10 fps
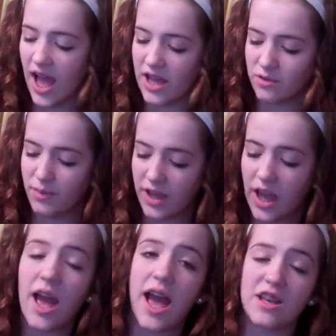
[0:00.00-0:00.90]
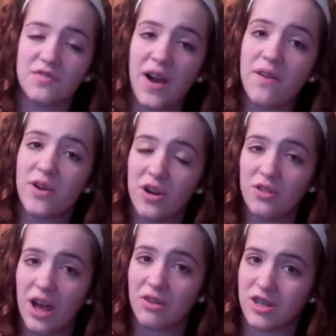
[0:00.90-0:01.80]
as big as
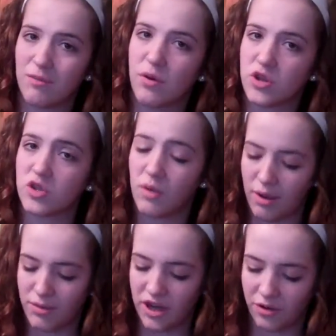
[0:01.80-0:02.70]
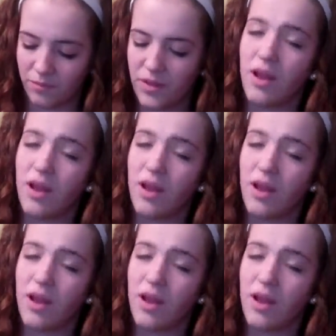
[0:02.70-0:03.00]
500,000 per square meter.